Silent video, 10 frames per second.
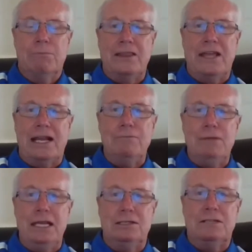By that, I
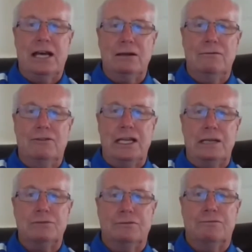mean tidal
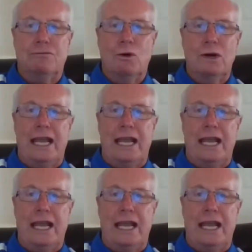volumes of 4